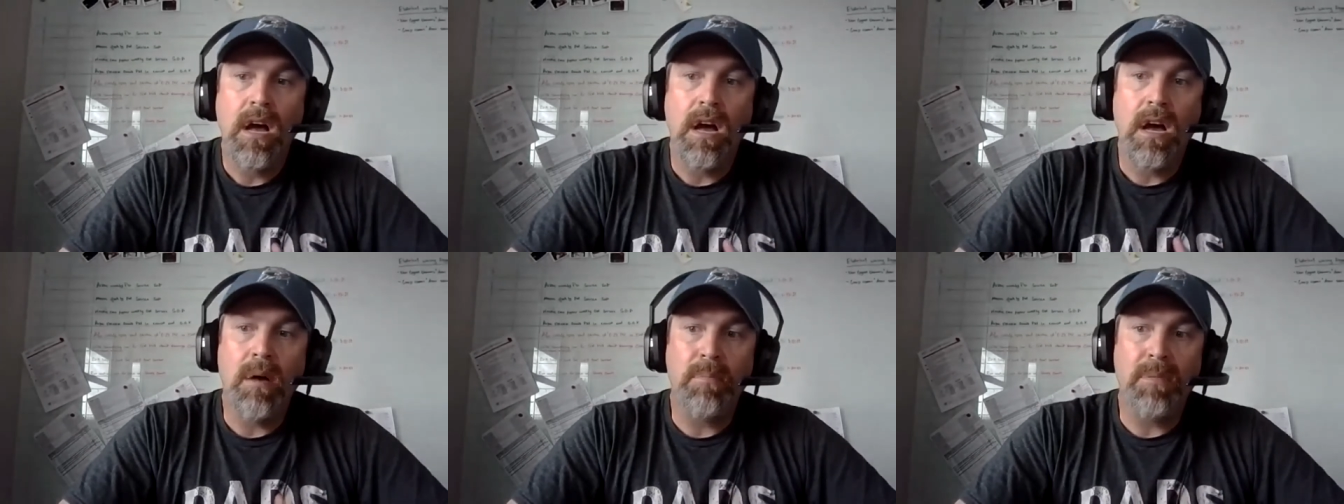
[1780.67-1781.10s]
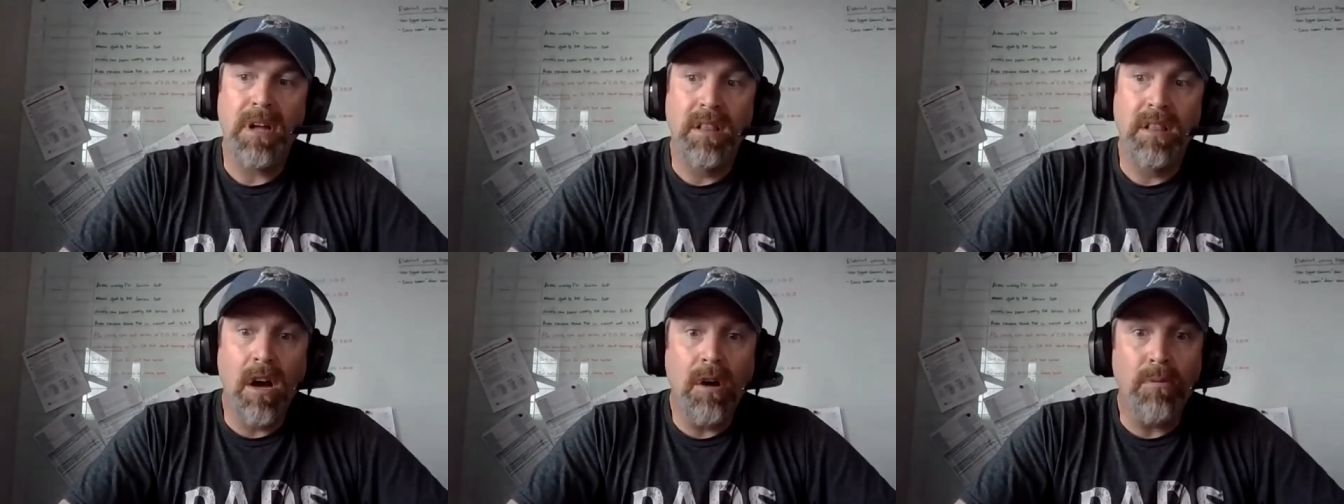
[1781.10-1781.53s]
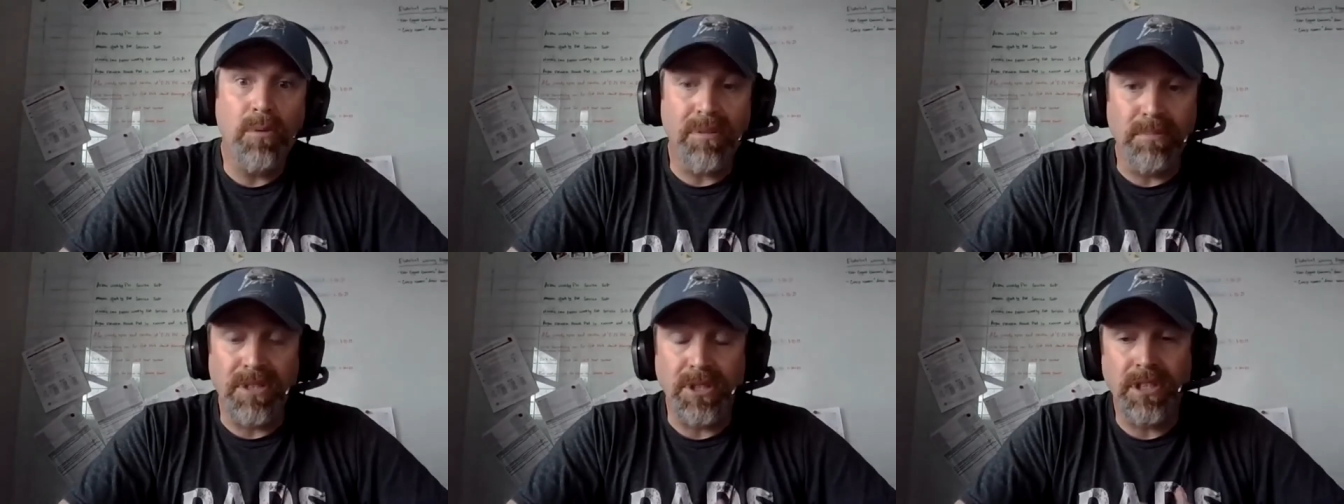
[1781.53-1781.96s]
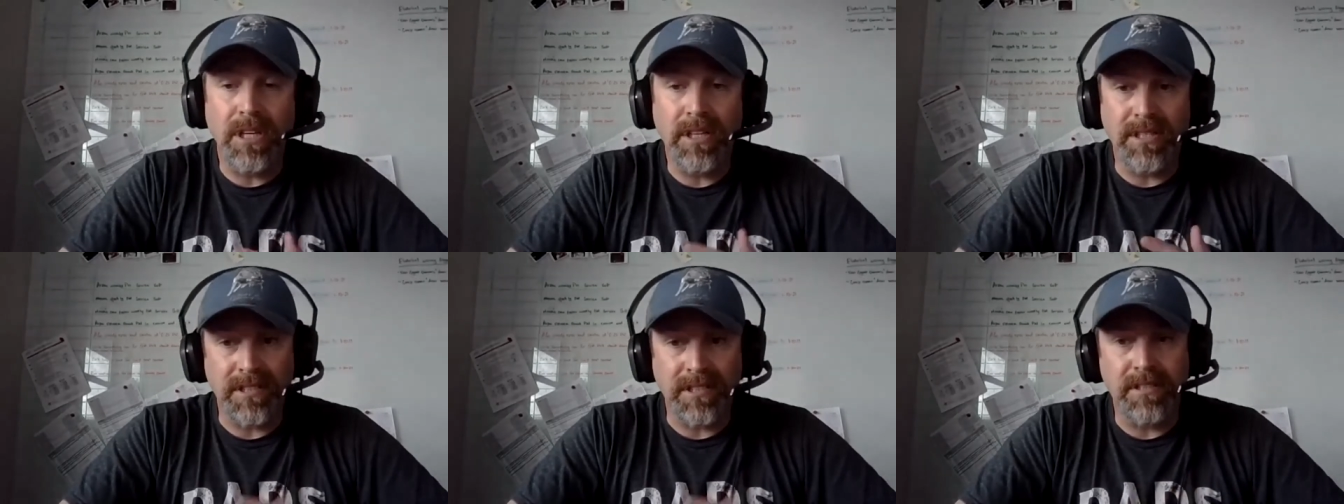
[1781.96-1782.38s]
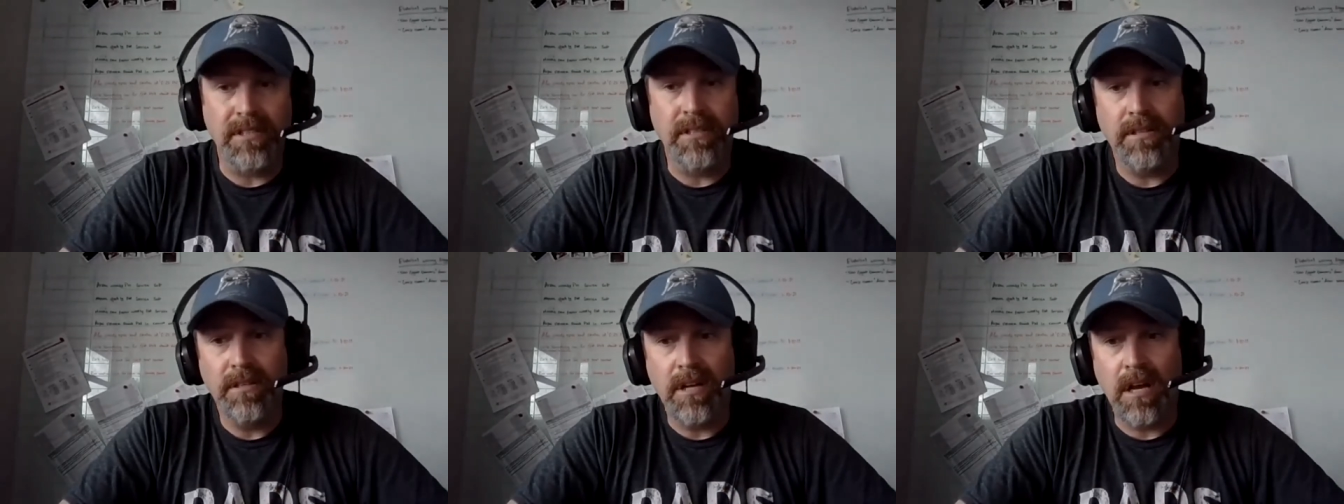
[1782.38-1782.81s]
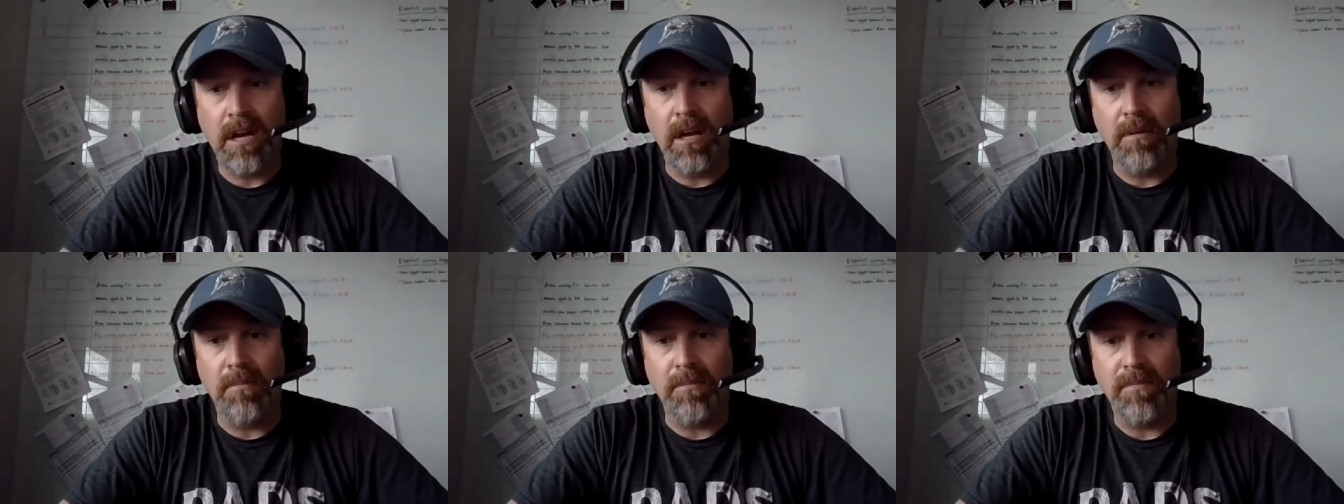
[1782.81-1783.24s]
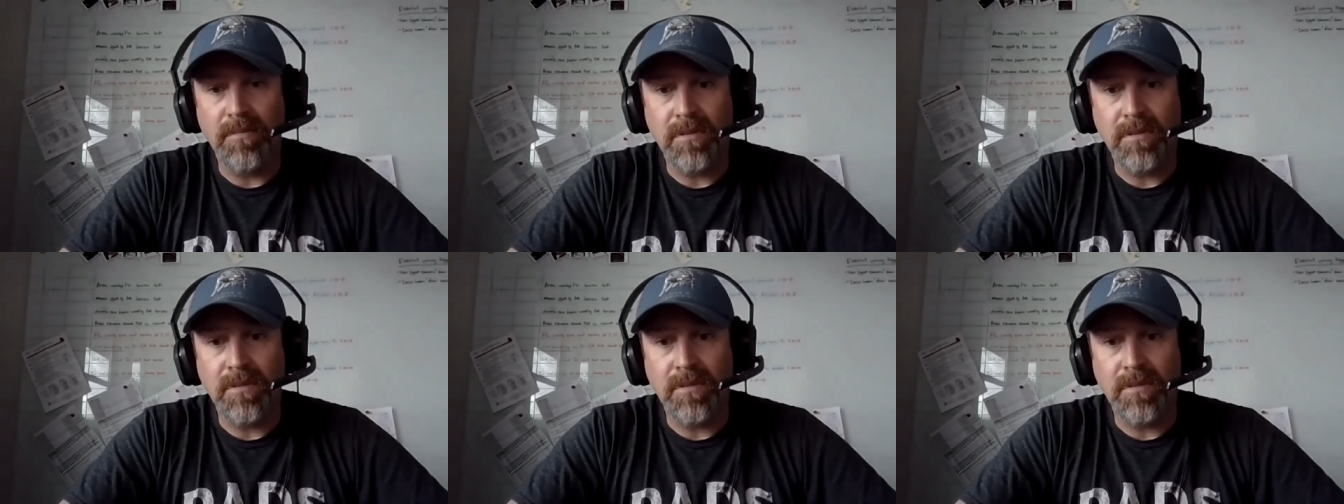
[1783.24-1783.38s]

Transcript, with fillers: um, along with machinist um,